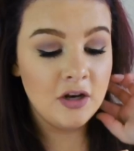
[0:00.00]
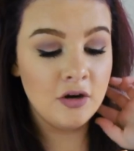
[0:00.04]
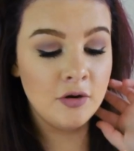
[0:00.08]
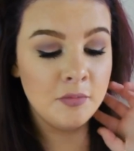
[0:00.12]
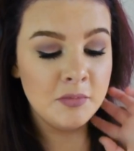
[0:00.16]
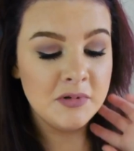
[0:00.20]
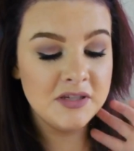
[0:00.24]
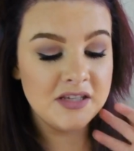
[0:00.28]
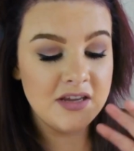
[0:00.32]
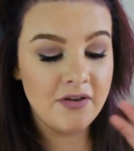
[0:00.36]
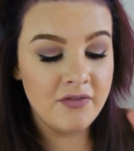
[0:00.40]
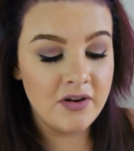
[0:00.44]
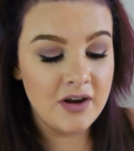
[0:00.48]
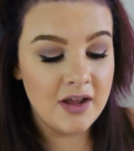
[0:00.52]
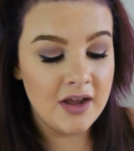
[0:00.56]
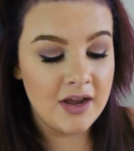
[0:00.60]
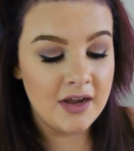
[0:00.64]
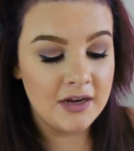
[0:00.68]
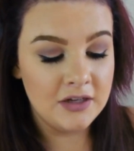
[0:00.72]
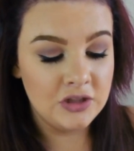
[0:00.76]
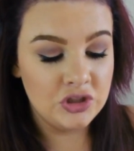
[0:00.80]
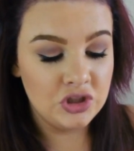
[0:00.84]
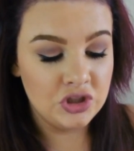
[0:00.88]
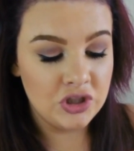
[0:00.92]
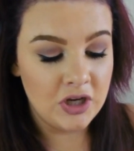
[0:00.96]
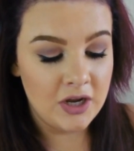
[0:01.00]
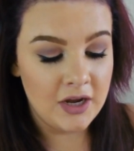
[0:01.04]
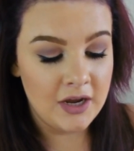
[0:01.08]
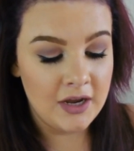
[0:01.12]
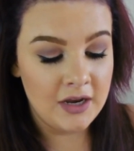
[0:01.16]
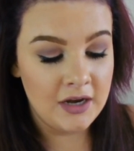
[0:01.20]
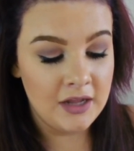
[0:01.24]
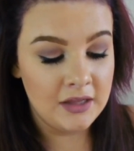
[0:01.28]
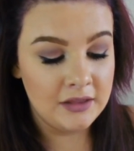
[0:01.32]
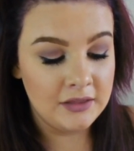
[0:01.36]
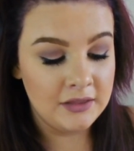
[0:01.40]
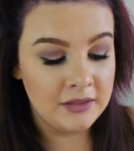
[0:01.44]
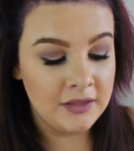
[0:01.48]
Number 7 High
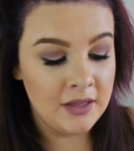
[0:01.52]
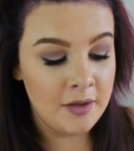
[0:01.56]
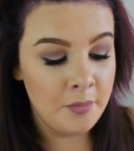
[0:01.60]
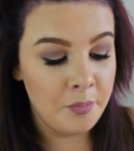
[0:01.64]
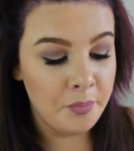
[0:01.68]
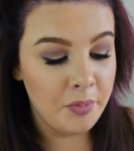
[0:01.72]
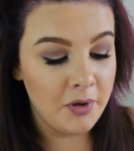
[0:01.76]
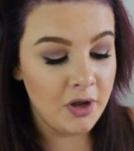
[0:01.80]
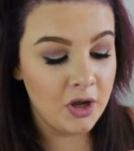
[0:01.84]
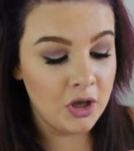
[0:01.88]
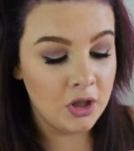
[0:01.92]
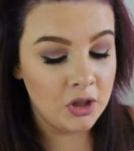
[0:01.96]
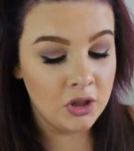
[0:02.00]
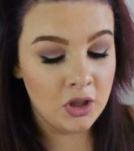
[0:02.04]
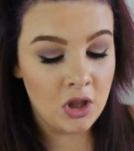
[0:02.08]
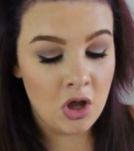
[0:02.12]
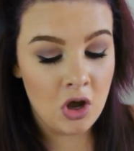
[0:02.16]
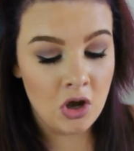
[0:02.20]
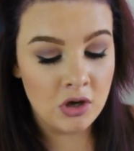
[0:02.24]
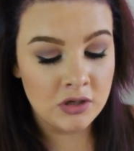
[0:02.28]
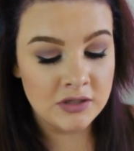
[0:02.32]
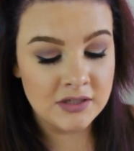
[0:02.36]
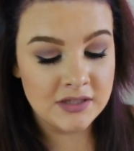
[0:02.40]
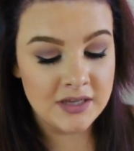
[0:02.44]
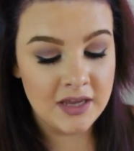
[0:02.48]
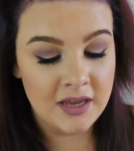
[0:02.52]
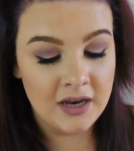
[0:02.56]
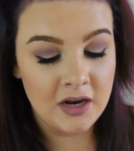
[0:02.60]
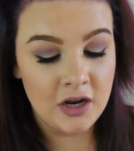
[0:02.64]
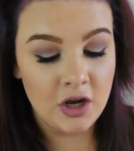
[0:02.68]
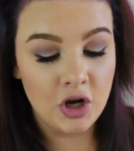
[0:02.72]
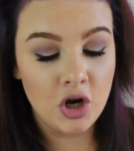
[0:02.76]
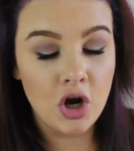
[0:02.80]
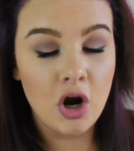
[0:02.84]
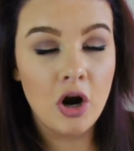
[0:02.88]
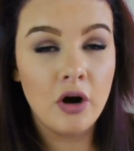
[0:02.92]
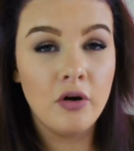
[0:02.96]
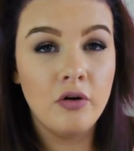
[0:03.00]
Shine Lip Gloss in
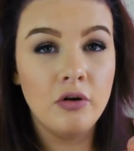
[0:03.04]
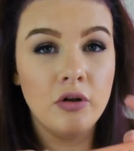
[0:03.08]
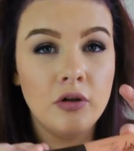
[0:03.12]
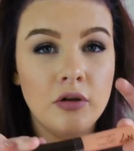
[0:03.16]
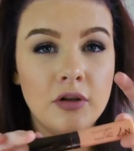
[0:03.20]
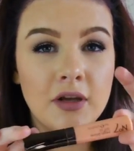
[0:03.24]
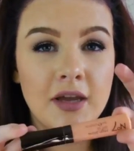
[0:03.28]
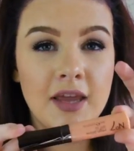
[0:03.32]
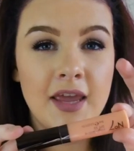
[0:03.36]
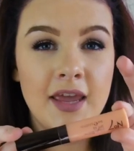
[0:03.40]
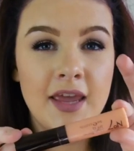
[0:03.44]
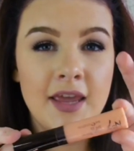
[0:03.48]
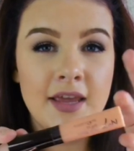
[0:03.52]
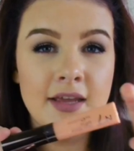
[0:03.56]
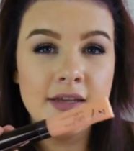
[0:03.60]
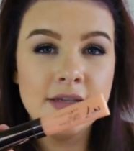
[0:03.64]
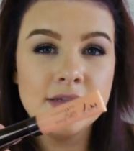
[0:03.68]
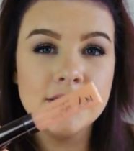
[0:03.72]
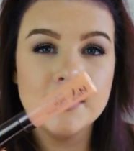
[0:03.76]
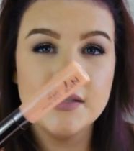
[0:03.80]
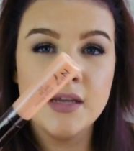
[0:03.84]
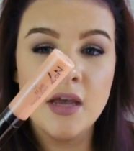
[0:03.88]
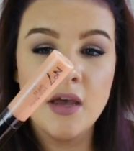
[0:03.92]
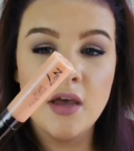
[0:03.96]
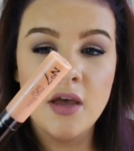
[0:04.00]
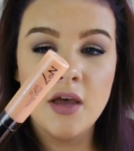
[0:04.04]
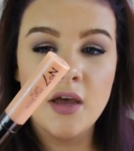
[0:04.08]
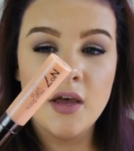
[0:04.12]
Coral Kiss.